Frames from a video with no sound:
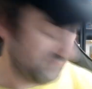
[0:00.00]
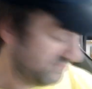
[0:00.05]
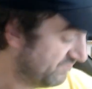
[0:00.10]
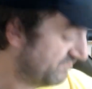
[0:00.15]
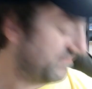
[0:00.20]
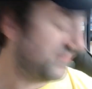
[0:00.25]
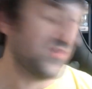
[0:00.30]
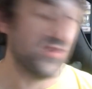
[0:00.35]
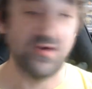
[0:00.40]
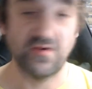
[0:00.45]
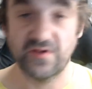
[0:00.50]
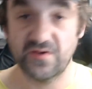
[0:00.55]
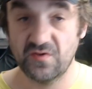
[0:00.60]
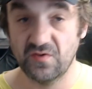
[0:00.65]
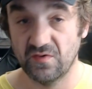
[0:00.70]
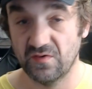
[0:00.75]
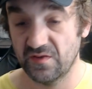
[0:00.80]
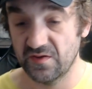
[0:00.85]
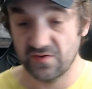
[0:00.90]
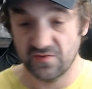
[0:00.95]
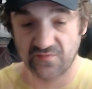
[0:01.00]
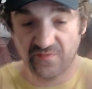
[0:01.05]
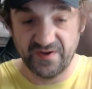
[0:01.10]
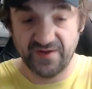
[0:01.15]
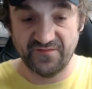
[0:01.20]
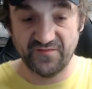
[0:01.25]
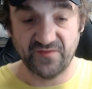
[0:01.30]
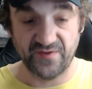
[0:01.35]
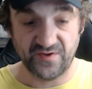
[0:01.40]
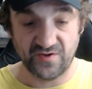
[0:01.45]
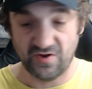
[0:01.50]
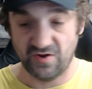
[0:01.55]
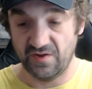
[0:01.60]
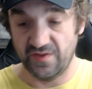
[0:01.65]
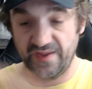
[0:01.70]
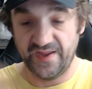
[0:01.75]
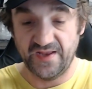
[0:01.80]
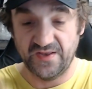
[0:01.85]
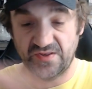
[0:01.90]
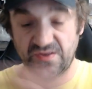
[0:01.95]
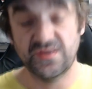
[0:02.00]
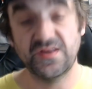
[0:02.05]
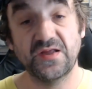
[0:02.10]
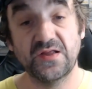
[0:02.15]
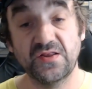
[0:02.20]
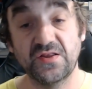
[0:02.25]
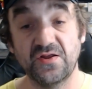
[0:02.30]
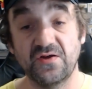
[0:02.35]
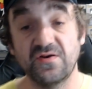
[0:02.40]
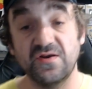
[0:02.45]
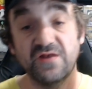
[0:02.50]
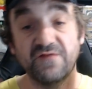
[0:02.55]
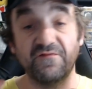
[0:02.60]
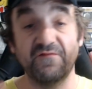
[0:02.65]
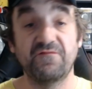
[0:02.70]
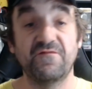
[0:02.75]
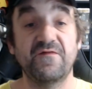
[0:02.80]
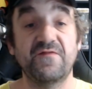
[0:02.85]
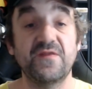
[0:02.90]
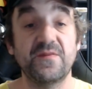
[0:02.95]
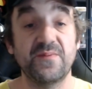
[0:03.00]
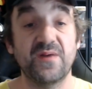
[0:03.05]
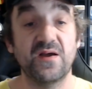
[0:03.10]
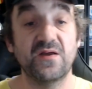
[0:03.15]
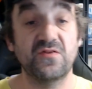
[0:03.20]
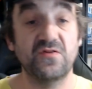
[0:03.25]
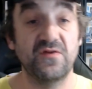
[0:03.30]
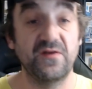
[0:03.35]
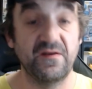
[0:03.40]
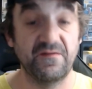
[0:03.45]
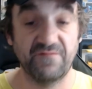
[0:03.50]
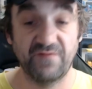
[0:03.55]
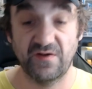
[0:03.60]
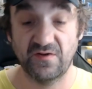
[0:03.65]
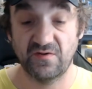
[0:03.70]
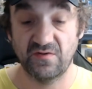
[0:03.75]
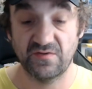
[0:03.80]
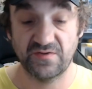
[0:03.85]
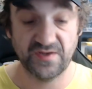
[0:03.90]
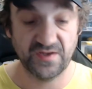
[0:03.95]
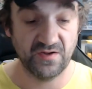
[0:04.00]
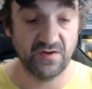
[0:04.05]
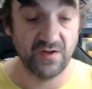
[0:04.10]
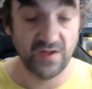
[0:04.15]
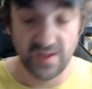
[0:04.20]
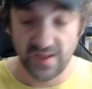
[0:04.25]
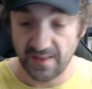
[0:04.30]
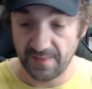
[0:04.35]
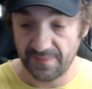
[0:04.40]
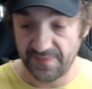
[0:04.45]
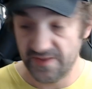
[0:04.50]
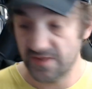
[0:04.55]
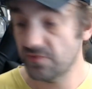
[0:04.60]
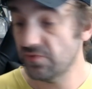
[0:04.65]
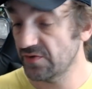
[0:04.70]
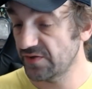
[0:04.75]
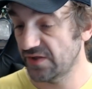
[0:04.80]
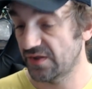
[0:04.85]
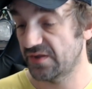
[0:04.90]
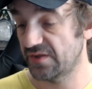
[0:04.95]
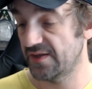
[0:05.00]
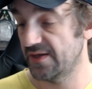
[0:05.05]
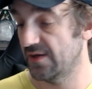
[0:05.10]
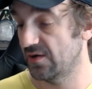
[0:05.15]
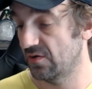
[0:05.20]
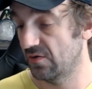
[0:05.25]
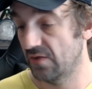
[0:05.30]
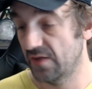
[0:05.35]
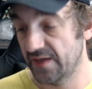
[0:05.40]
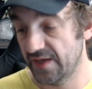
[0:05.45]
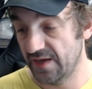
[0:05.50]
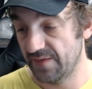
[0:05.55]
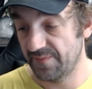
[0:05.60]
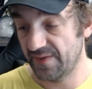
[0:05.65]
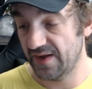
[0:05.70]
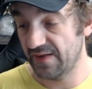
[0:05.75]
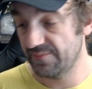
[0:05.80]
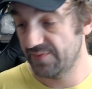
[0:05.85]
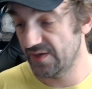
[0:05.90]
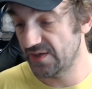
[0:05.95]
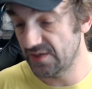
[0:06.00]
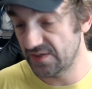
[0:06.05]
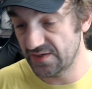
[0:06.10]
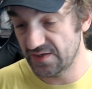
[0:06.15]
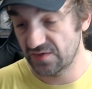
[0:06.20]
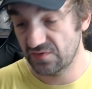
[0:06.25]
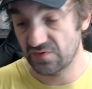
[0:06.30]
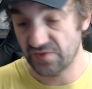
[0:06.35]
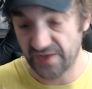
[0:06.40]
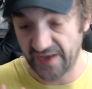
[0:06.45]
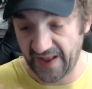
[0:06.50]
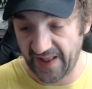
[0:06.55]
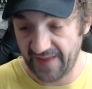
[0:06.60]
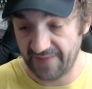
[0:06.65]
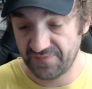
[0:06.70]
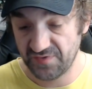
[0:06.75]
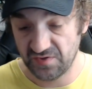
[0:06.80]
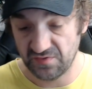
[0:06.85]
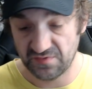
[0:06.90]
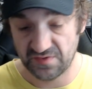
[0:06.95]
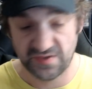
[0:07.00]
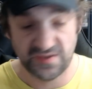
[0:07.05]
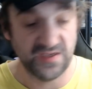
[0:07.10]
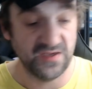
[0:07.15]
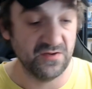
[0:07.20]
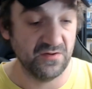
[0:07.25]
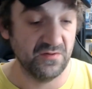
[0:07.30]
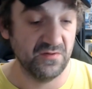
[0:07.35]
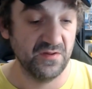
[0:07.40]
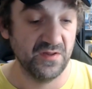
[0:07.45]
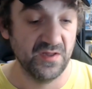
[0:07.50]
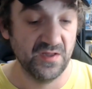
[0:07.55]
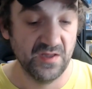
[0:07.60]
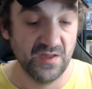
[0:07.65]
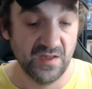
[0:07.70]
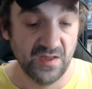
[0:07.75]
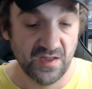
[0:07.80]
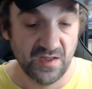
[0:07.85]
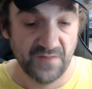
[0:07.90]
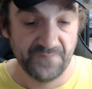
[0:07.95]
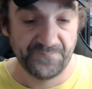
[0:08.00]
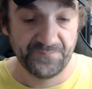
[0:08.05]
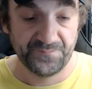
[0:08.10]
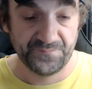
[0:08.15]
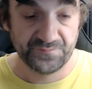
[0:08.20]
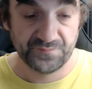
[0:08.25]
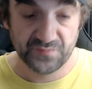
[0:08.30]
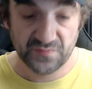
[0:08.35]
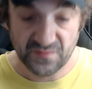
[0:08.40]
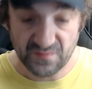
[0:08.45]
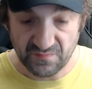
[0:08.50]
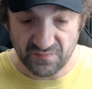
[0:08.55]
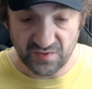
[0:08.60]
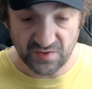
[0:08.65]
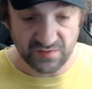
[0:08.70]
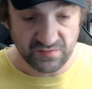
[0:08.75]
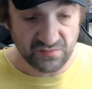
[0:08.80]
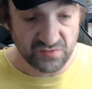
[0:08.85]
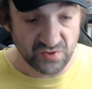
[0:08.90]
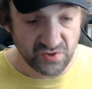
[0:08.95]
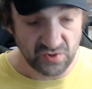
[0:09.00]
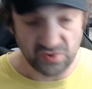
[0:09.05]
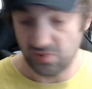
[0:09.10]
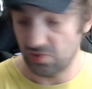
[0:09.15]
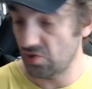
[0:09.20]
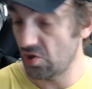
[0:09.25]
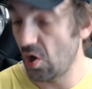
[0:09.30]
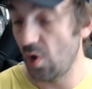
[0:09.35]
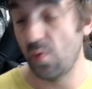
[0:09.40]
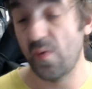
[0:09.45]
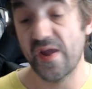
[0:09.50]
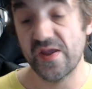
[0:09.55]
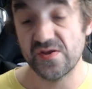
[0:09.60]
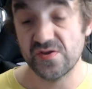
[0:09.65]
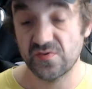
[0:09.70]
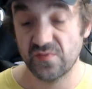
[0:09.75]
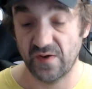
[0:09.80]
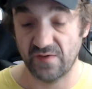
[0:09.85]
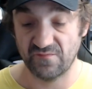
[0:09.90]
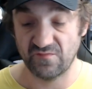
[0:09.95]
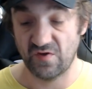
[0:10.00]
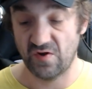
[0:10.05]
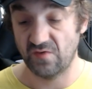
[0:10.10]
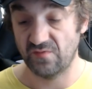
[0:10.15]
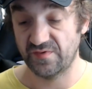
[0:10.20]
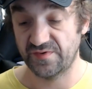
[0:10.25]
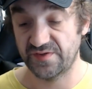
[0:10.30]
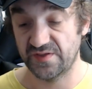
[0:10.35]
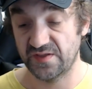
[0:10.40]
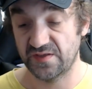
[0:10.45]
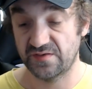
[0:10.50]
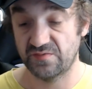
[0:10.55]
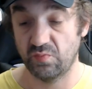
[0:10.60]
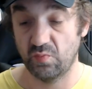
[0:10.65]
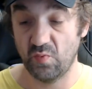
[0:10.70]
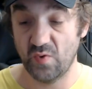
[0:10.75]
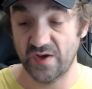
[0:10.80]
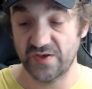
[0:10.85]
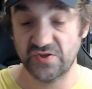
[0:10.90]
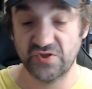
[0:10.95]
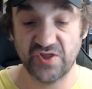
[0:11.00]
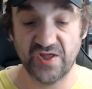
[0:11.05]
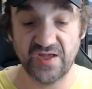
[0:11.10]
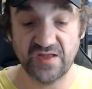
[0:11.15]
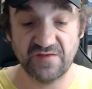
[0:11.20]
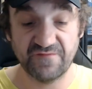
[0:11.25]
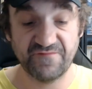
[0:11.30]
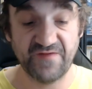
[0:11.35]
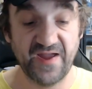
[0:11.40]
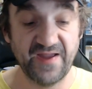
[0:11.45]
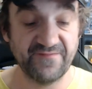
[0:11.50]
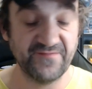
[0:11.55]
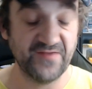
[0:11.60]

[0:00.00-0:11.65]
Soda cooler, whatever you want to call it. And six sodas for 50 bucks during the Funko sale. This was a steal. In my opinion, this was an absolute steal. There's no way you went wrong with this. One chase, five